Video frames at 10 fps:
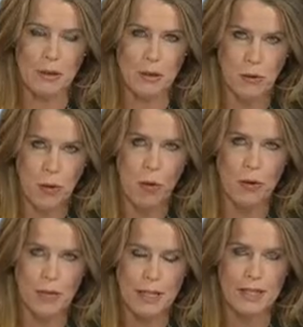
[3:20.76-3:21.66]
I mean, you
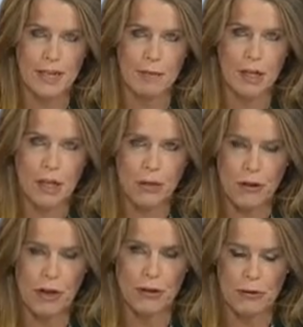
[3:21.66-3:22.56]
call this
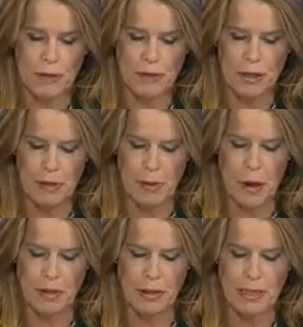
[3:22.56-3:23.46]
structural deficit at the
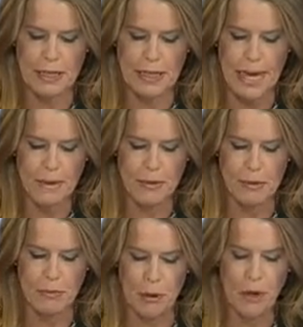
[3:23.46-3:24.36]
moment, this is
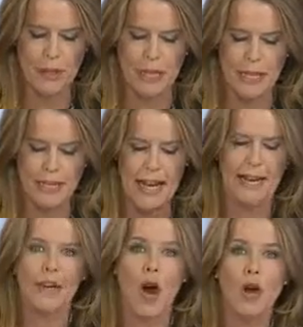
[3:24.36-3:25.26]
Labor's burgeoning
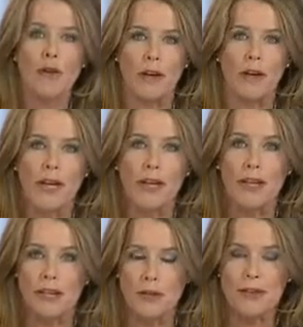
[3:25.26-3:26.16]
debt over,
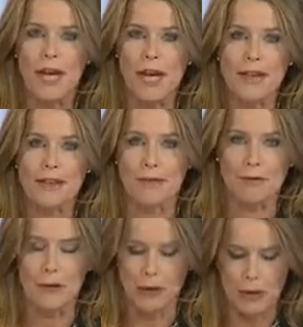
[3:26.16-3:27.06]
as you say,
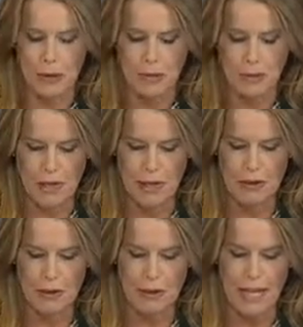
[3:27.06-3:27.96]
$220 billion,
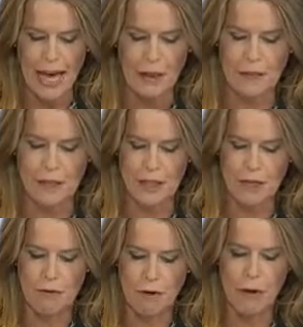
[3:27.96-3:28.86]
the elephant in
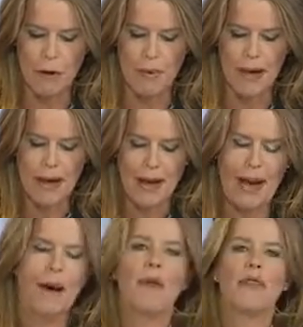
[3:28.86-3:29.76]
the room.
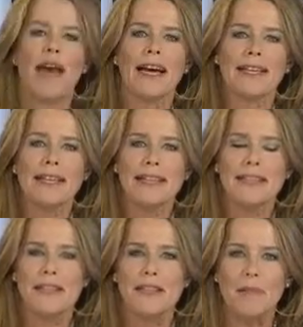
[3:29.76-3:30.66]
That
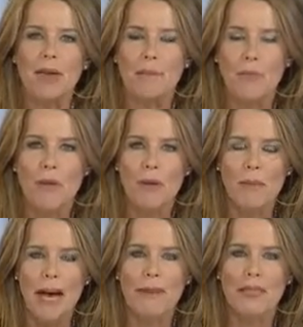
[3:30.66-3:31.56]
is the big
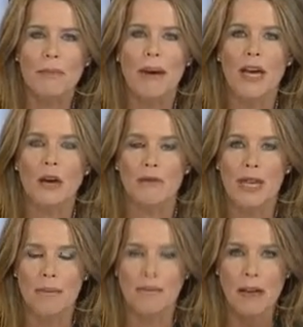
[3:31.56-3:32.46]
problem, having to pay off
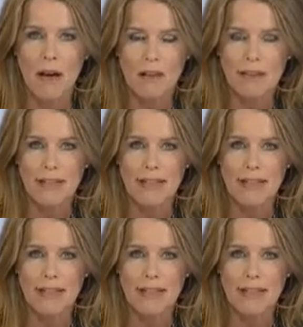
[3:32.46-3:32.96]
debt beyond